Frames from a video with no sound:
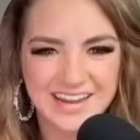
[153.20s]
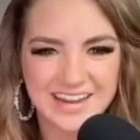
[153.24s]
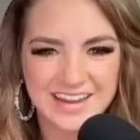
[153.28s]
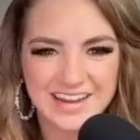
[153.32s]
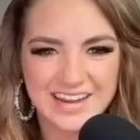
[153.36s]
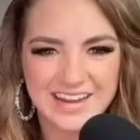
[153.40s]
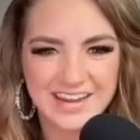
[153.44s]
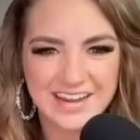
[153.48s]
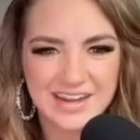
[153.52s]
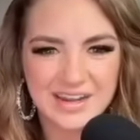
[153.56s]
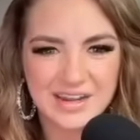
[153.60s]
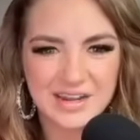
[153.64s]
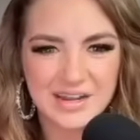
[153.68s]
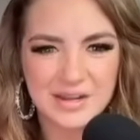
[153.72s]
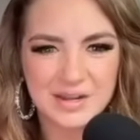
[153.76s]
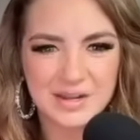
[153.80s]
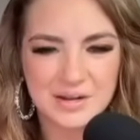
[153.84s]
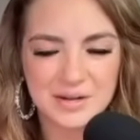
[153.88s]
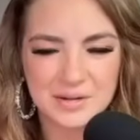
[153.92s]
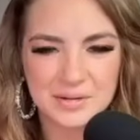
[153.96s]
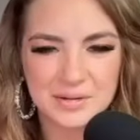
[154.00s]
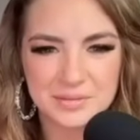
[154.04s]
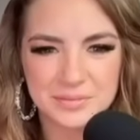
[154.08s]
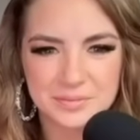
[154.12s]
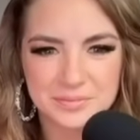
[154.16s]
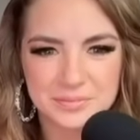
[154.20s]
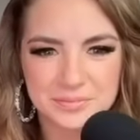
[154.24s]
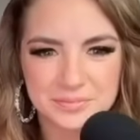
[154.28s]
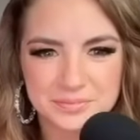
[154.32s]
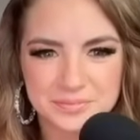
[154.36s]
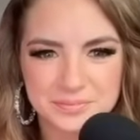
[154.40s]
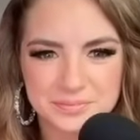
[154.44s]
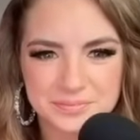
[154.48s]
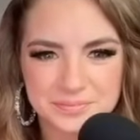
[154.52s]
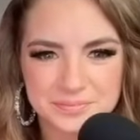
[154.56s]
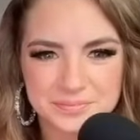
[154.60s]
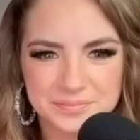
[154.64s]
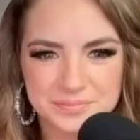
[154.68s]

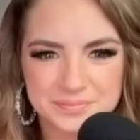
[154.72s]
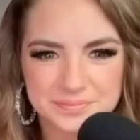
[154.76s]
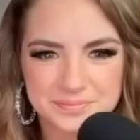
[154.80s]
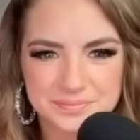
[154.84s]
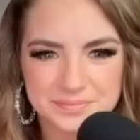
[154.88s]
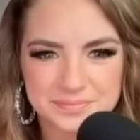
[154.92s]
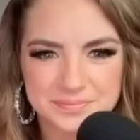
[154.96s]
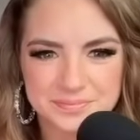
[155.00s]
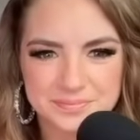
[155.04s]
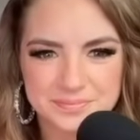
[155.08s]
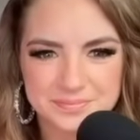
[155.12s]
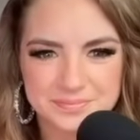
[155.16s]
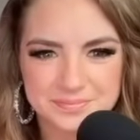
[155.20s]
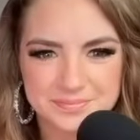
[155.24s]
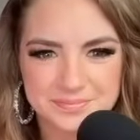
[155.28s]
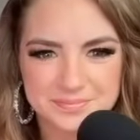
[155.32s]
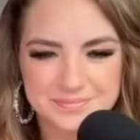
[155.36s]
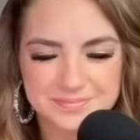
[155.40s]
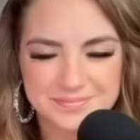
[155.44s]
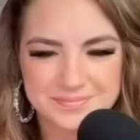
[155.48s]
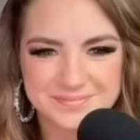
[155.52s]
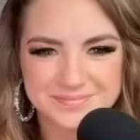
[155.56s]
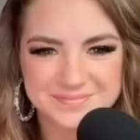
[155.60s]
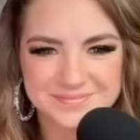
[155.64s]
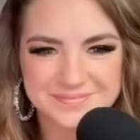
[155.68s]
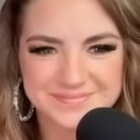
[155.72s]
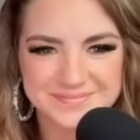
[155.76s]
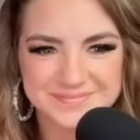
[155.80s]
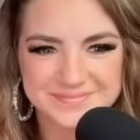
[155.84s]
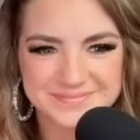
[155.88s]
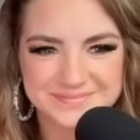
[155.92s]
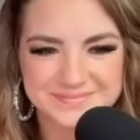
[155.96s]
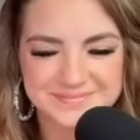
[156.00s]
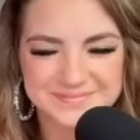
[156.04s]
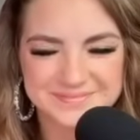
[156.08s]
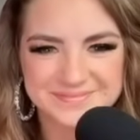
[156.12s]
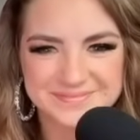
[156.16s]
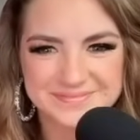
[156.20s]

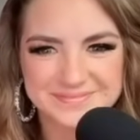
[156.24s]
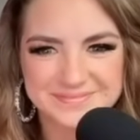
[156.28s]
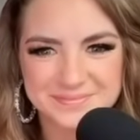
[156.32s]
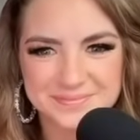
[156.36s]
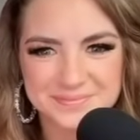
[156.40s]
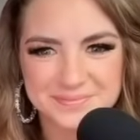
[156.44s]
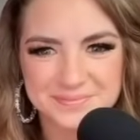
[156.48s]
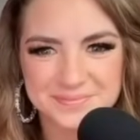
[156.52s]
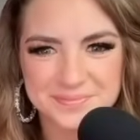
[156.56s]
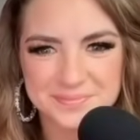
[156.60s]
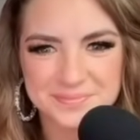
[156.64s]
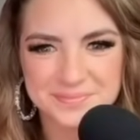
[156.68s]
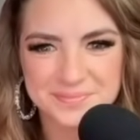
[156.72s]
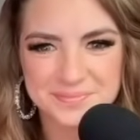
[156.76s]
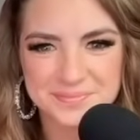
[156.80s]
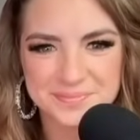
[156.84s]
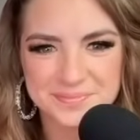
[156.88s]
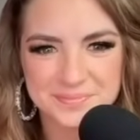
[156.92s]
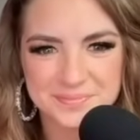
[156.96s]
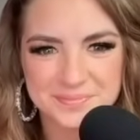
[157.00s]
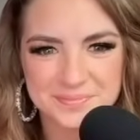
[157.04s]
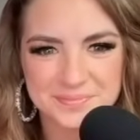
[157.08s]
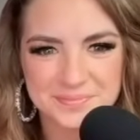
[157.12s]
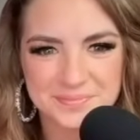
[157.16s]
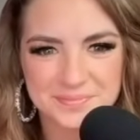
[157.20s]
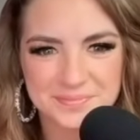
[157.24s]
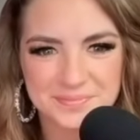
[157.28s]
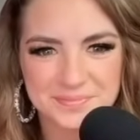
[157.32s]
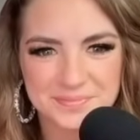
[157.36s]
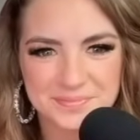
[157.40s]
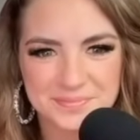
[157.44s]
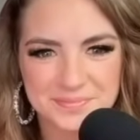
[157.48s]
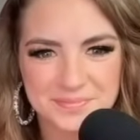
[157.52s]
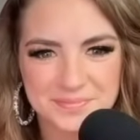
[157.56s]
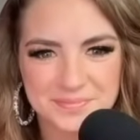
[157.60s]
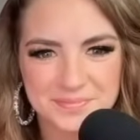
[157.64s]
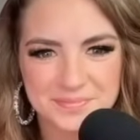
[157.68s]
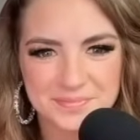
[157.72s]

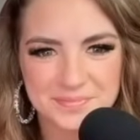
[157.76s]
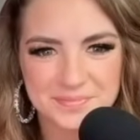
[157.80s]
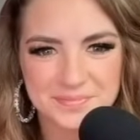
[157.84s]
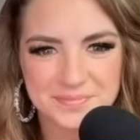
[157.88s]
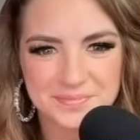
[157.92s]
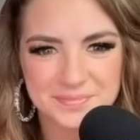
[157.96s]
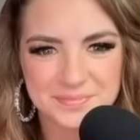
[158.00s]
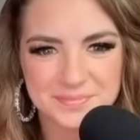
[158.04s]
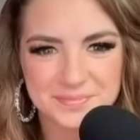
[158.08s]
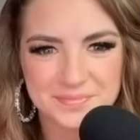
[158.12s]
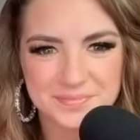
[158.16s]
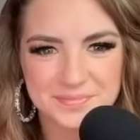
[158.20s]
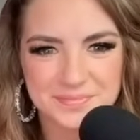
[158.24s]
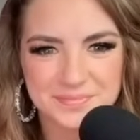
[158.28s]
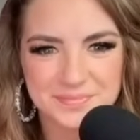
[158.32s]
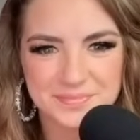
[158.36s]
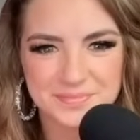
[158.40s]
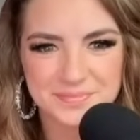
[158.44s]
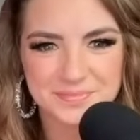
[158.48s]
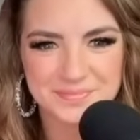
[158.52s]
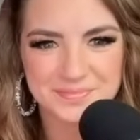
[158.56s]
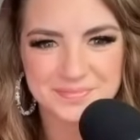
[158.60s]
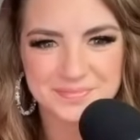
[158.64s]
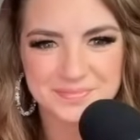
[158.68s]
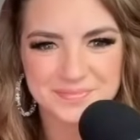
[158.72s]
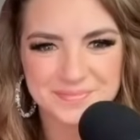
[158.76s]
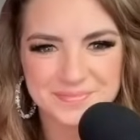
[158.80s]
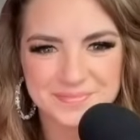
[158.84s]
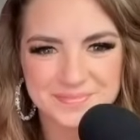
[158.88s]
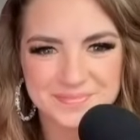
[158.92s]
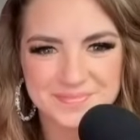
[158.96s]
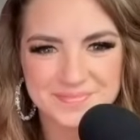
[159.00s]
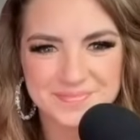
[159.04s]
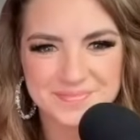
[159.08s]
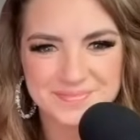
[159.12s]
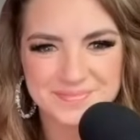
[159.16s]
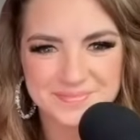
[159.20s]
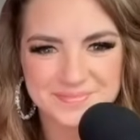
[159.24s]

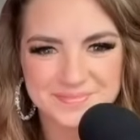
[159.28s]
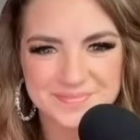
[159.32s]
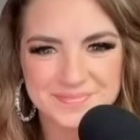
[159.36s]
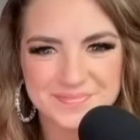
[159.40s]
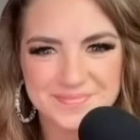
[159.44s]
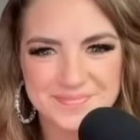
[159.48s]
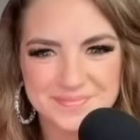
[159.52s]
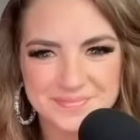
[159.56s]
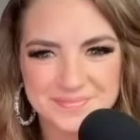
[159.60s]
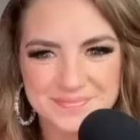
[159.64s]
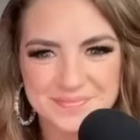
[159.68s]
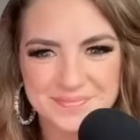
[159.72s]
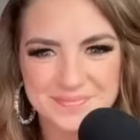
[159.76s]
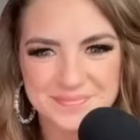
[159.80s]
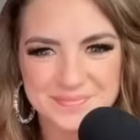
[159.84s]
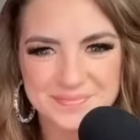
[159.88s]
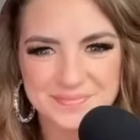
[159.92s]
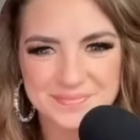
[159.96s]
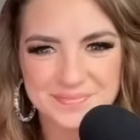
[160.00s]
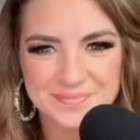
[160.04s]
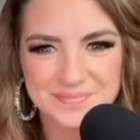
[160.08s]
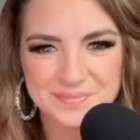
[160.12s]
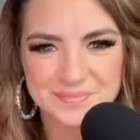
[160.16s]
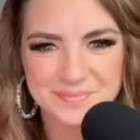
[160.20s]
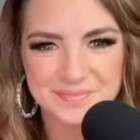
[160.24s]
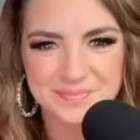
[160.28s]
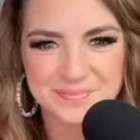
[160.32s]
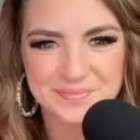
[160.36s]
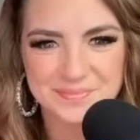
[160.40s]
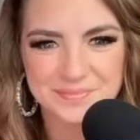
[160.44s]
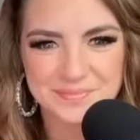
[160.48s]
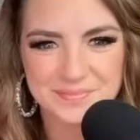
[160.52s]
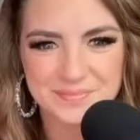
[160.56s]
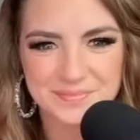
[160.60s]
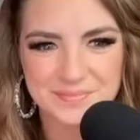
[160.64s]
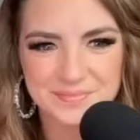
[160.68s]
(not speaking)